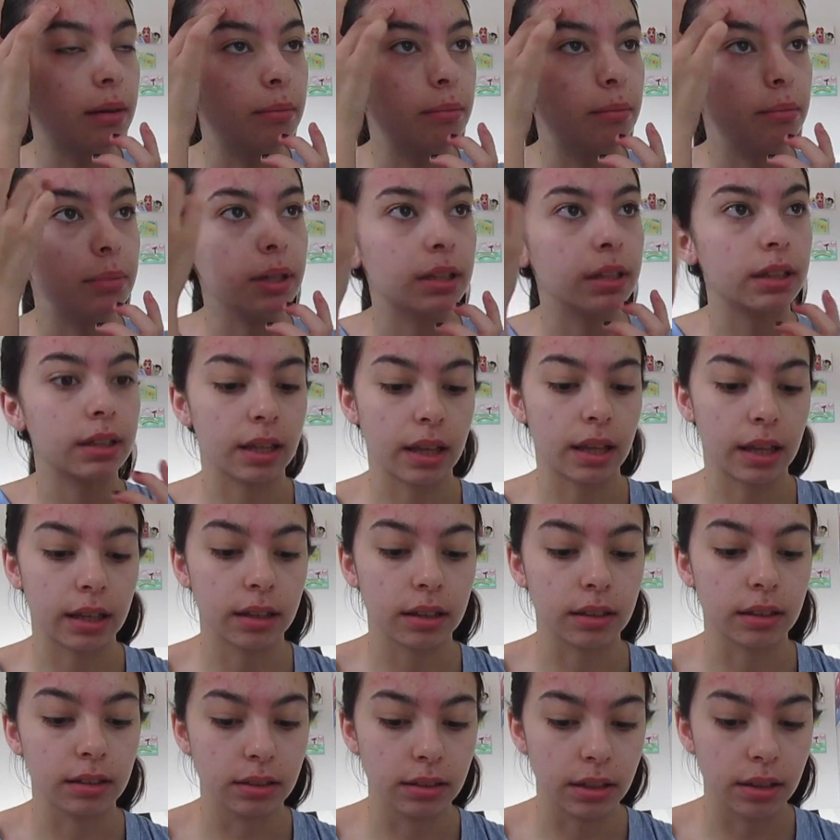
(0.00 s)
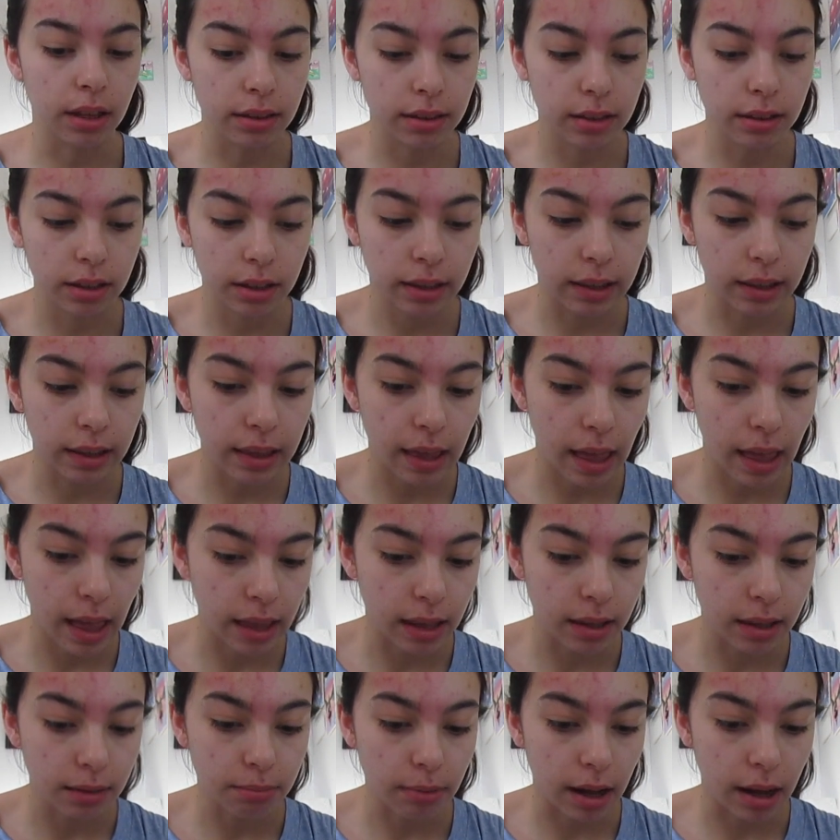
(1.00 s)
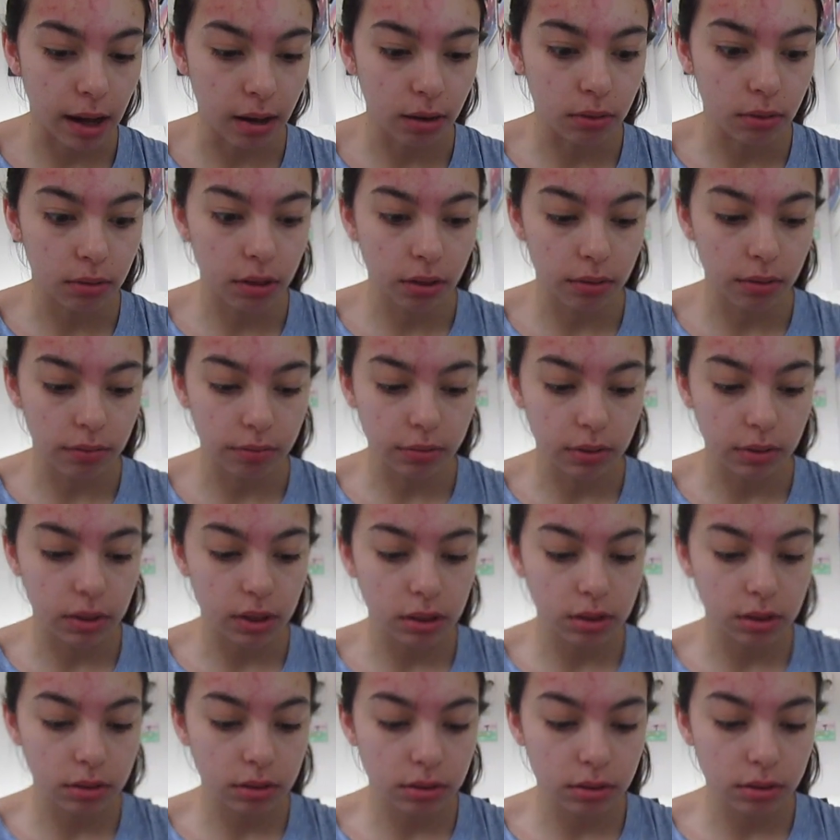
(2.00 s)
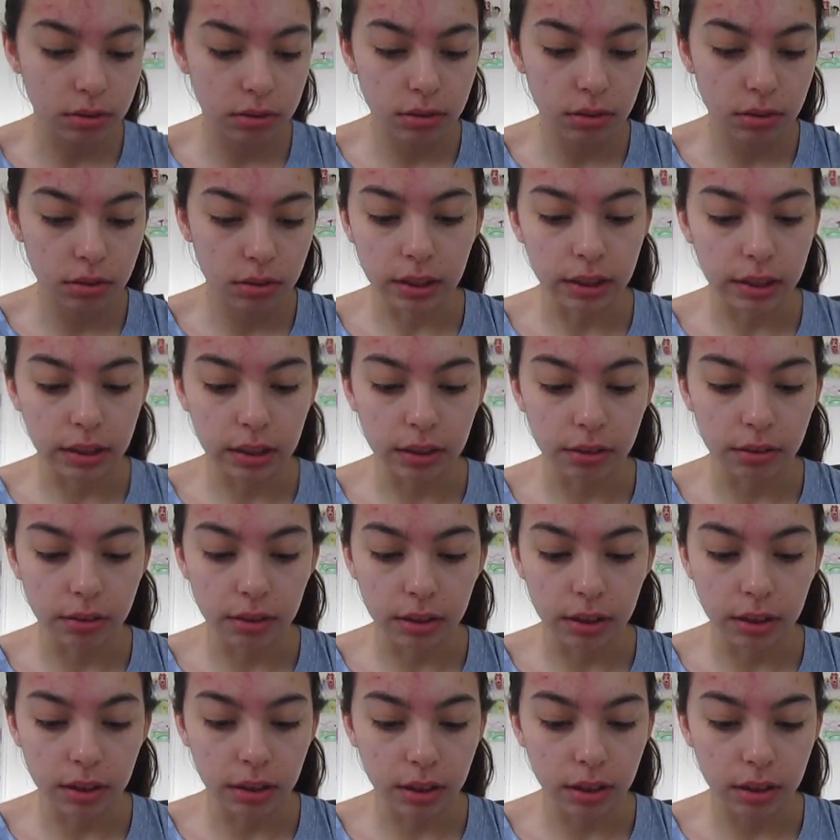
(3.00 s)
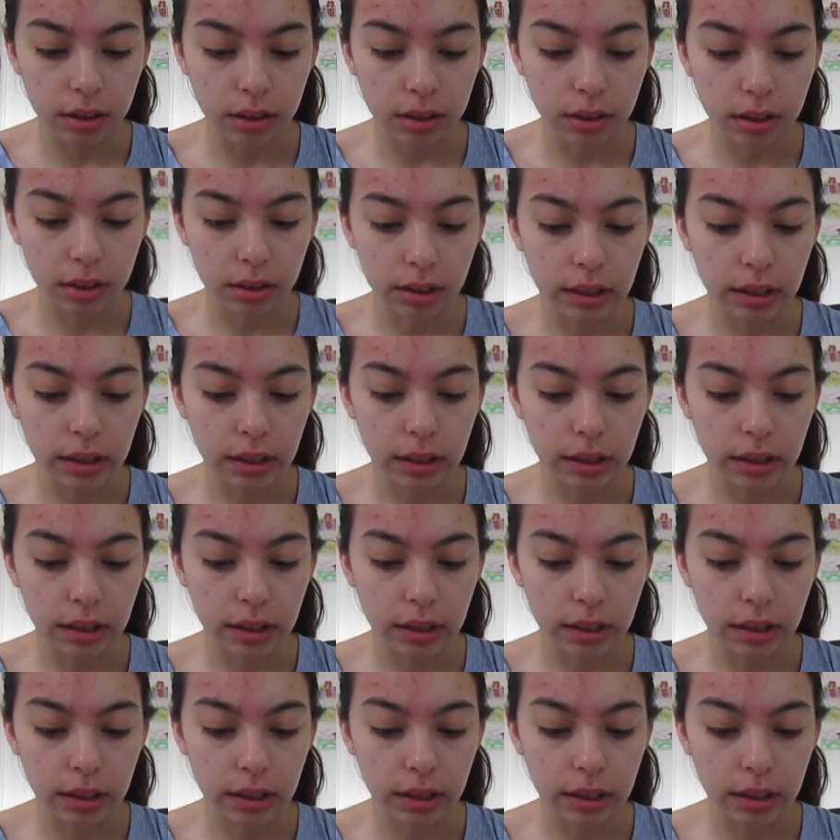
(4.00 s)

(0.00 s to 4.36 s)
but like nothing came out of these, literally nothing.